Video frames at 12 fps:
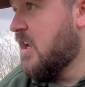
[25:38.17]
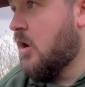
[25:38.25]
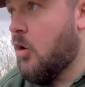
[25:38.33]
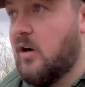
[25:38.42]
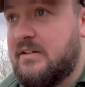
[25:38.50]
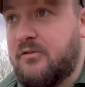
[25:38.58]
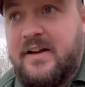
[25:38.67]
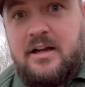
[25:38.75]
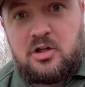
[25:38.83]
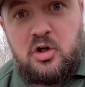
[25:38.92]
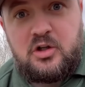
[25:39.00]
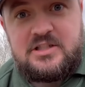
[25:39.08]
I didn't think
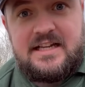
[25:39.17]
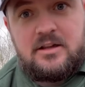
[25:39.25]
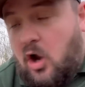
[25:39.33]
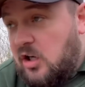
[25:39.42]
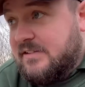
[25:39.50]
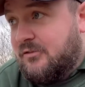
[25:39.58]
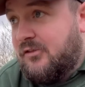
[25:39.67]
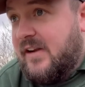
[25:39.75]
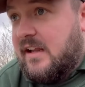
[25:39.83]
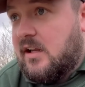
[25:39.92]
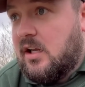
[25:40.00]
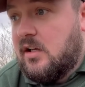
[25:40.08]
I'd hooked it, like I didn't
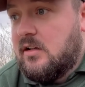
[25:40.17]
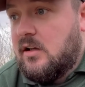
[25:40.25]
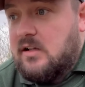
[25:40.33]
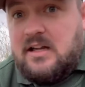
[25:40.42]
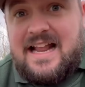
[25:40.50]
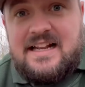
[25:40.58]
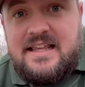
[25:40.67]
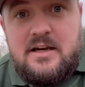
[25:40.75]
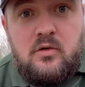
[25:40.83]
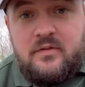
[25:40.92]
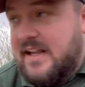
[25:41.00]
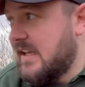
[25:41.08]
think anything
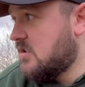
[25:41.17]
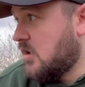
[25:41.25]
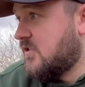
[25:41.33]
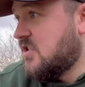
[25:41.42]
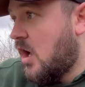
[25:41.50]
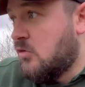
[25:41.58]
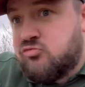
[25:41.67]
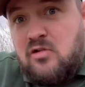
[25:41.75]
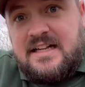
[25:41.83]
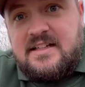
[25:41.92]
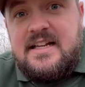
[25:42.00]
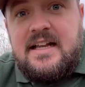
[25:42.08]
of it, so I've started
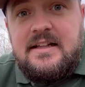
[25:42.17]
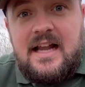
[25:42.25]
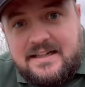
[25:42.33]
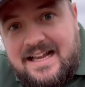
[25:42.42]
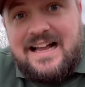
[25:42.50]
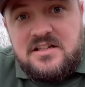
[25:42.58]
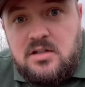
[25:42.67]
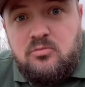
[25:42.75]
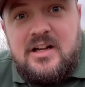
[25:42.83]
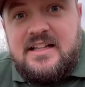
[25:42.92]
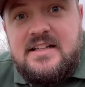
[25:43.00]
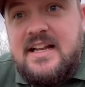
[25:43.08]
reeling in, and as I'm
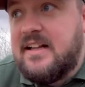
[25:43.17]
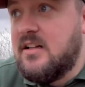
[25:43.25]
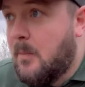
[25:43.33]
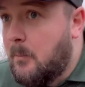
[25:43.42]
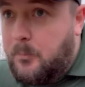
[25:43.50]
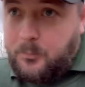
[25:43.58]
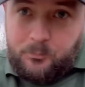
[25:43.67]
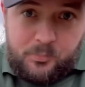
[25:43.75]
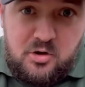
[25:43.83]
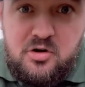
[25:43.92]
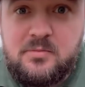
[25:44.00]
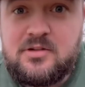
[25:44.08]
reeling in,
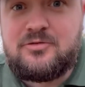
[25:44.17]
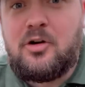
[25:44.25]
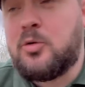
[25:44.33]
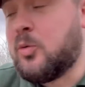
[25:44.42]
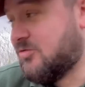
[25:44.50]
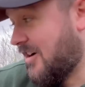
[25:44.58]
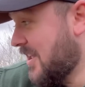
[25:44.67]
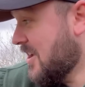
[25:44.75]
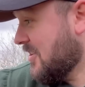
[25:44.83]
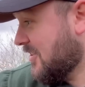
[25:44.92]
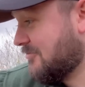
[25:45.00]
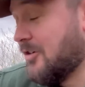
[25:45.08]
boom, the
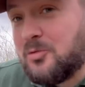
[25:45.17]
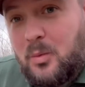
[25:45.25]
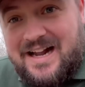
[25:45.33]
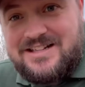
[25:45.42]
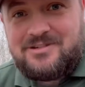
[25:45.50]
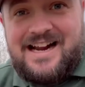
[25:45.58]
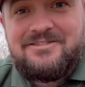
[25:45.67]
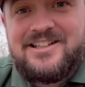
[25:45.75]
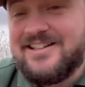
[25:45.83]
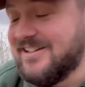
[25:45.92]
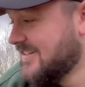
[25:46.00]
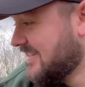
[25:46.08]
rod whacks round,
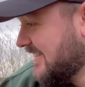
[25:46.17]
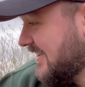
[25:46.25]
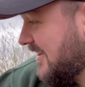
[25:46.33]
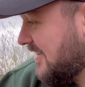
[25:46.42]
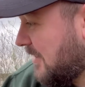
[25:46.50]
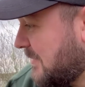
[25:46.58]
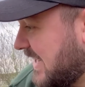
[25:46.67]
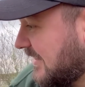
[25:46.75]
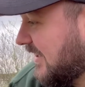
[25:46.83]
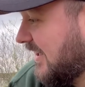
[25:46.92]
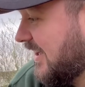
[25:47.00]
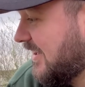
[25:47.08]
and I'm
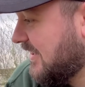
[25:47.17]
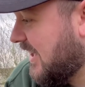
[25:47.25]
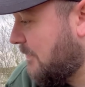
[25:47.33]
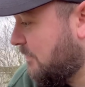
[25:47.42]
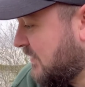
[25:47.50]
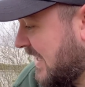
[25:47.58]
in, and